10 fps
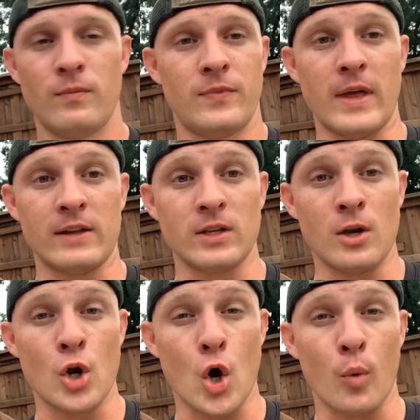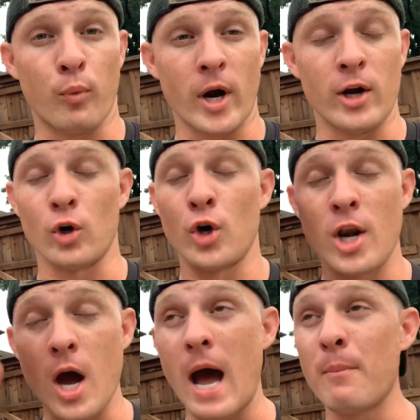That's a no-brainer.
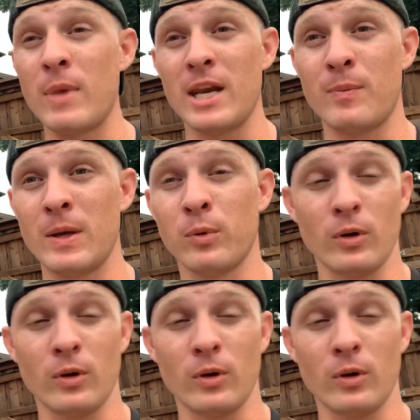Not many people